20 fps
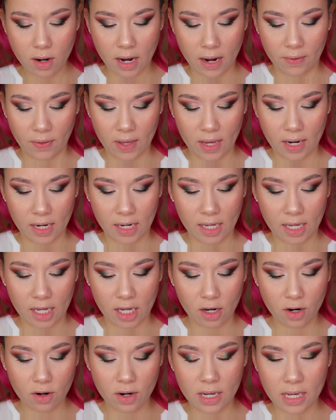And then
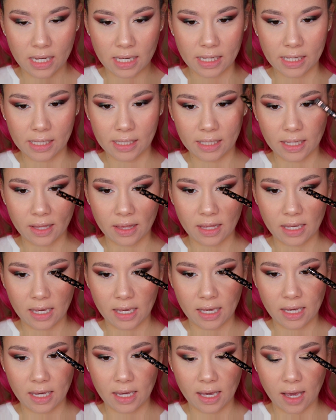here is
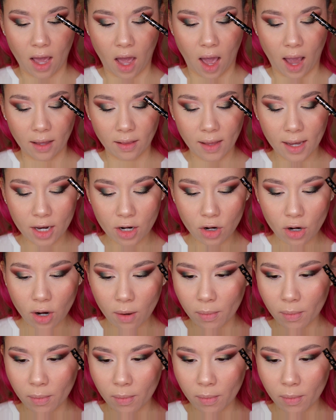the eyeliner.